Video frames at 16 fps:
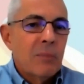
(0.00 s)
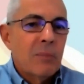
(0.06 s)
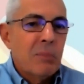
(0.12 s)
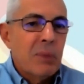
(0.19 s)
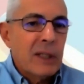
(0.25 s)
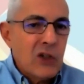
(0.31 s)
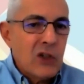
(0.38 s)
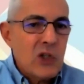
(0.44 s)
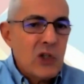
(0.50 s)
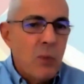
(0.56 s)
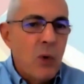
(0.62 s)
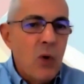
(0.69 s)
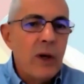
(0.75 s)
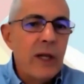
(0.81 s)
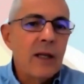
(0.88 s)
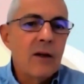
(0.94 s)
but the
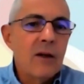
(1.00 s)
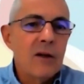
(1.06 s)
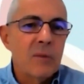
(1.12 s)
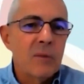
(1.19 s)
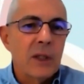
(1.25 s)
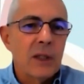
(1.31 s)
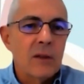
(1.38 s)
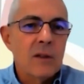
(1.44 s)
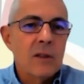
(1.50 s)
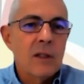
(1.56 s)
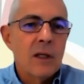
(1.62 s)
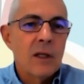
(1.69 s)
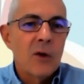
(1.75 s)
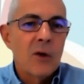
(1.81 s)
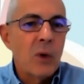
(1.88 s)
small increments,